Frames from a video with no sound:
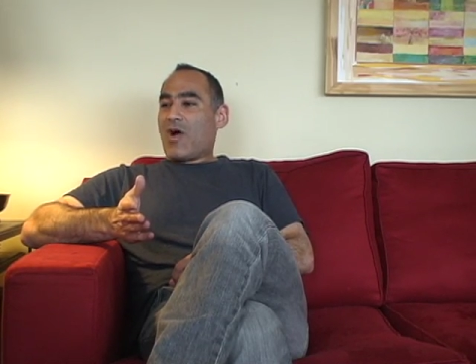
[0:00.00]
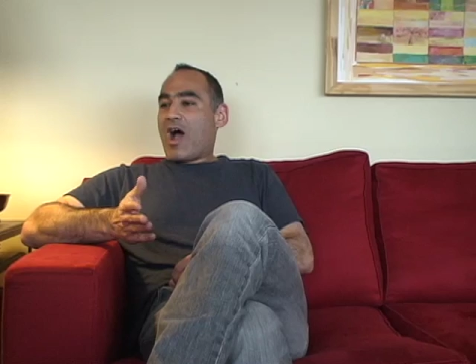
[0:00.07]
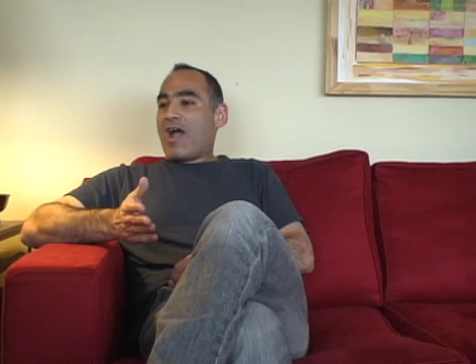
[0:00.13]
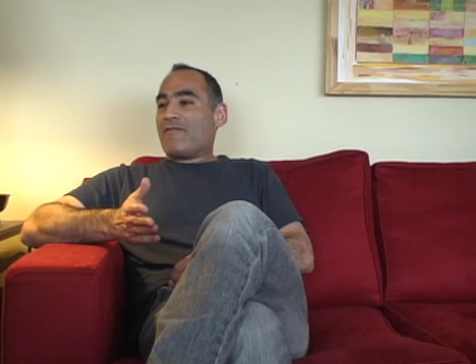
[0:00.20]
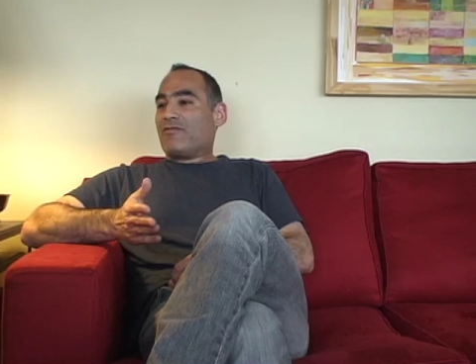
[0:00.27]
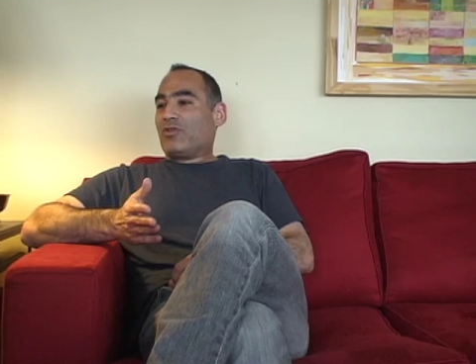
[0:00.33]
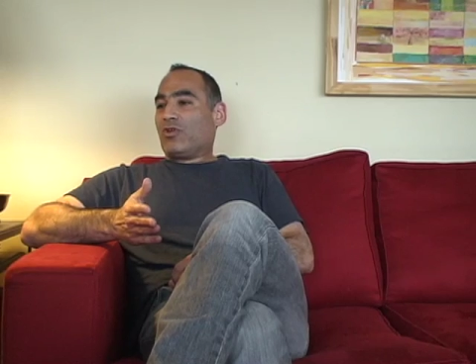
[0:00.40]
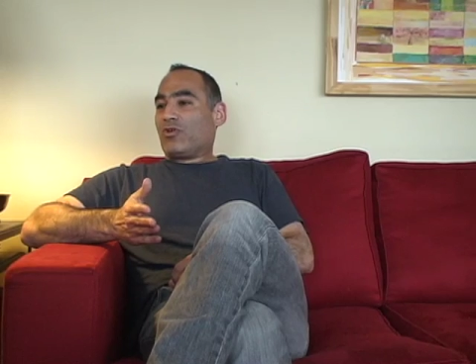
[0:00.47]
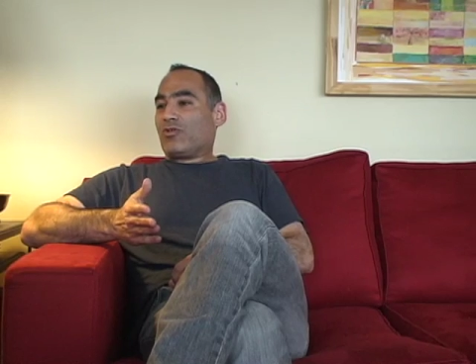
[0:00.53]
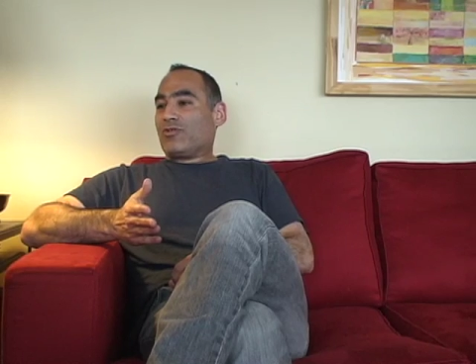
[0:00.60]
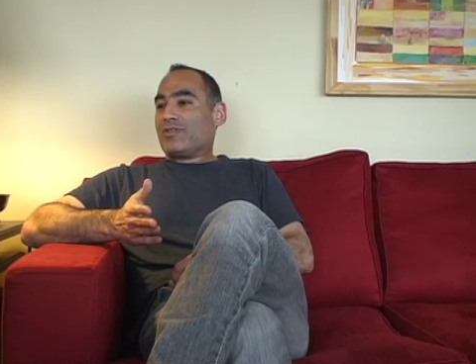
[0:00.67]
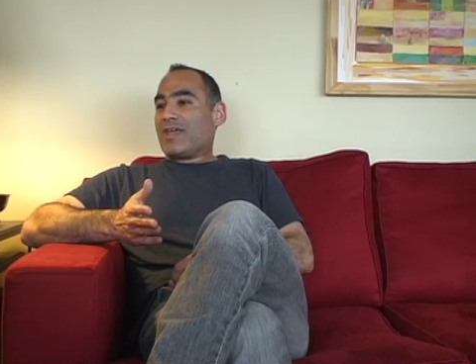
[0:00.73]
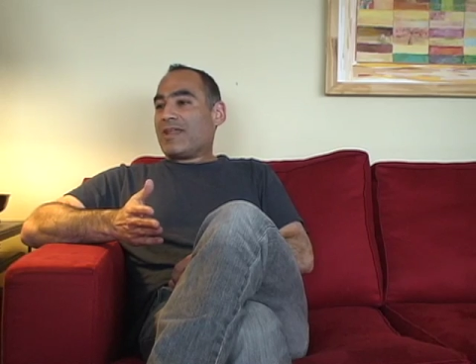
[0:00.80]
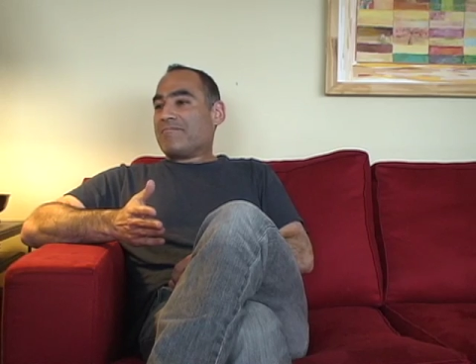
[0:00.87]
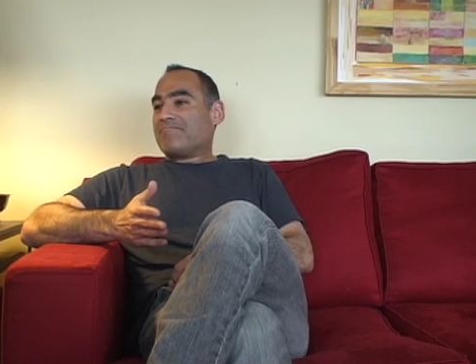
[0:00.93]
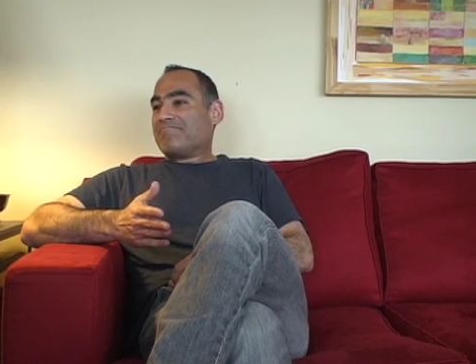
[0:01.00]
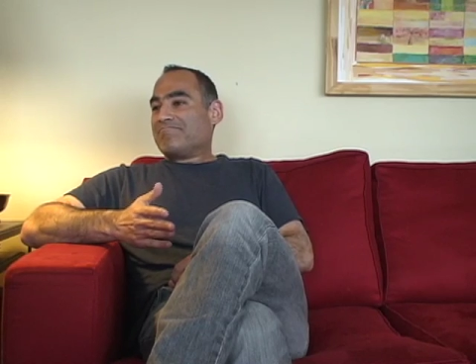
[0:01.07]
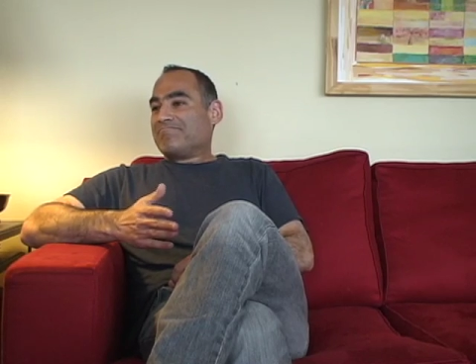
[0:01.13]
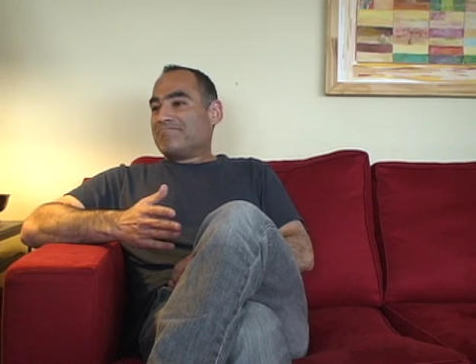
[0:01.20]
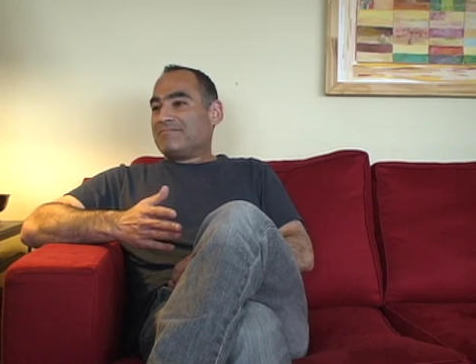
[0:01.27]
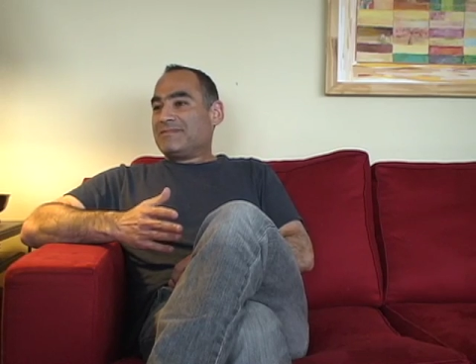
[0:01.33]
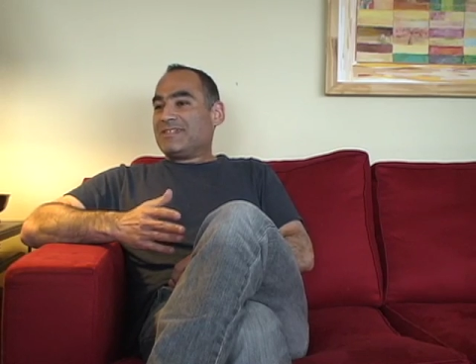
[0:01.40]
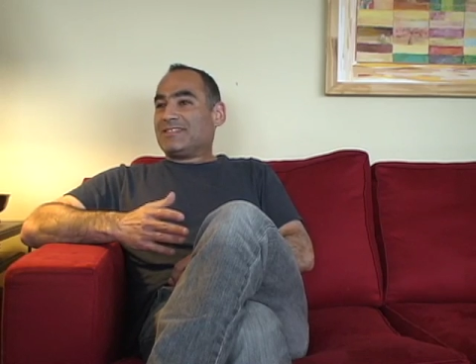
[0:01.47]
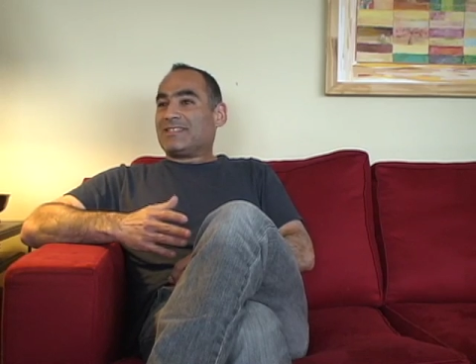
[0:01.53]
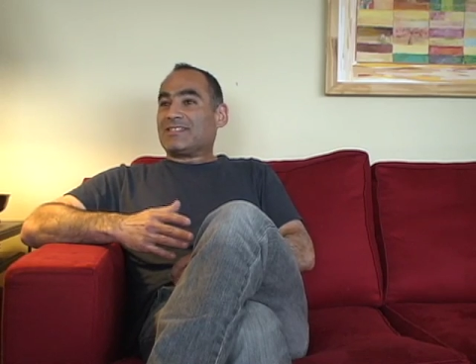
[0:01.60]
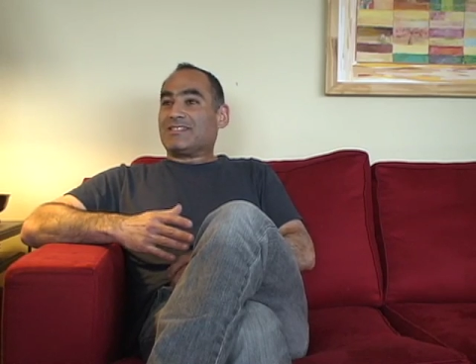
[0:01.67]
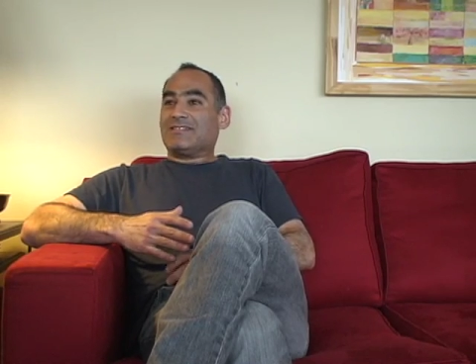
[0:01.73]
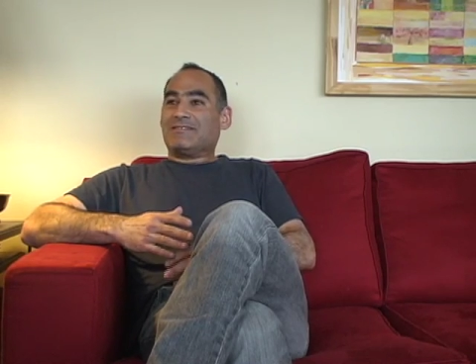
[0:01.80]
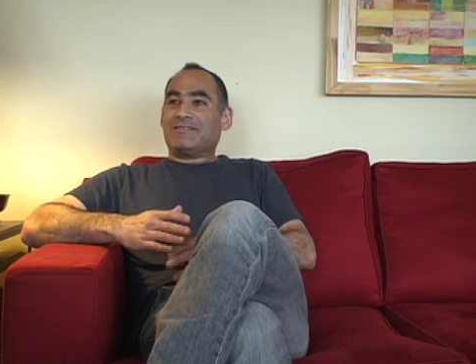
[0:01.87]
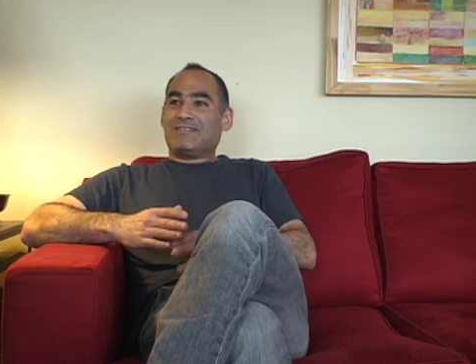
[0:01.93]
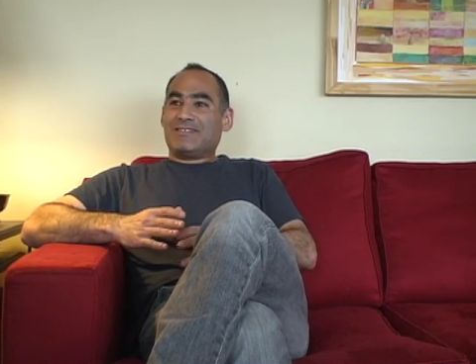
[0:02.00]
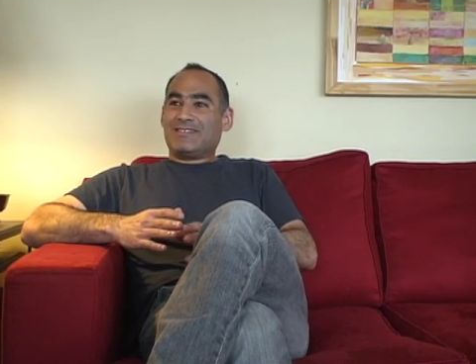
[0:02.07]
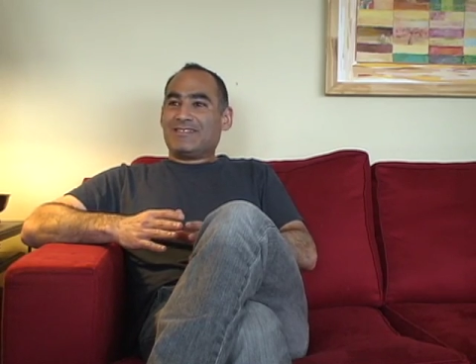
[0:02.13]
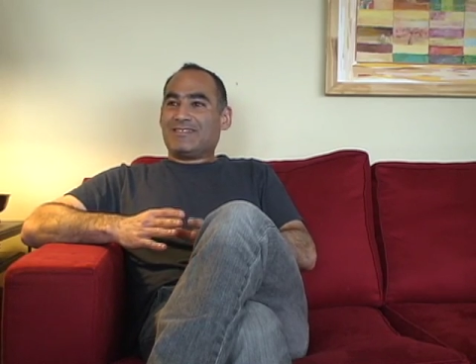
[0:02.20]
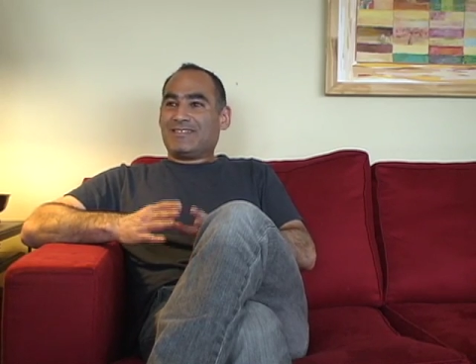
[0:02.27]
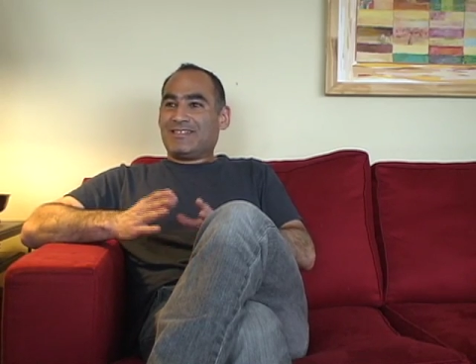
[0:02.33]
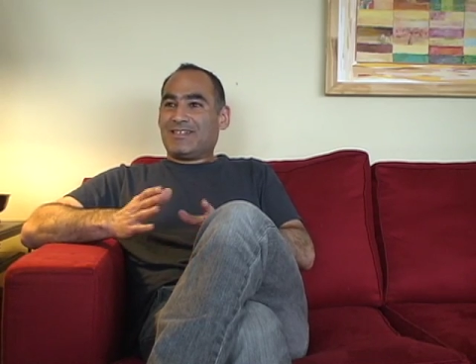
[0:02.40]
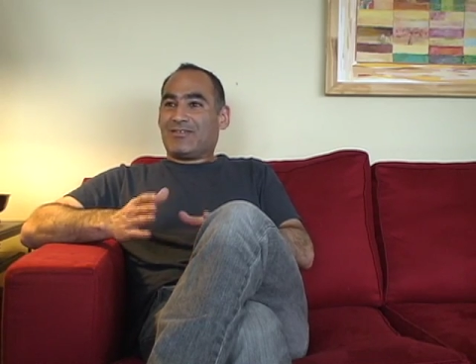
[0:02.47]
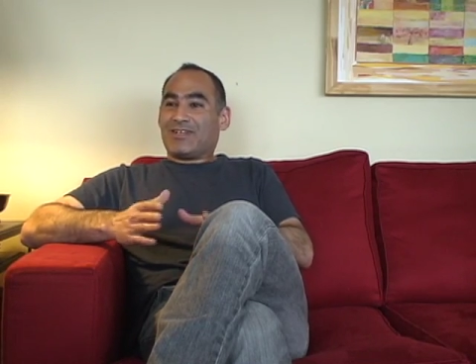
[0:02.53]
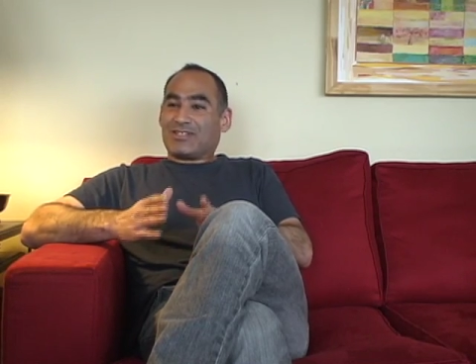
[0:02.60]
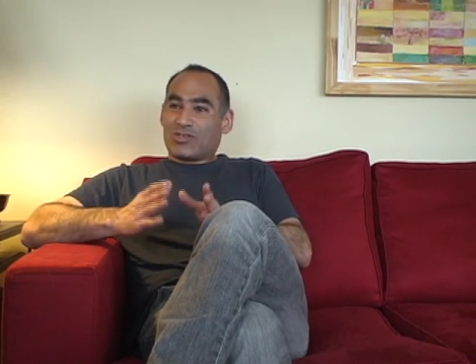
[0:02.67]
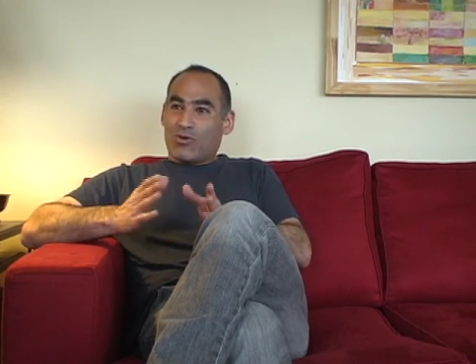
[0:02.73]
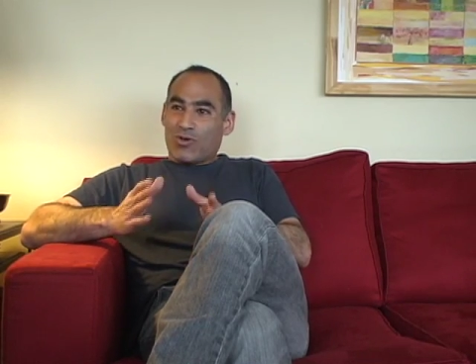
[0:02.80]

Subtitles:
I've learned that it's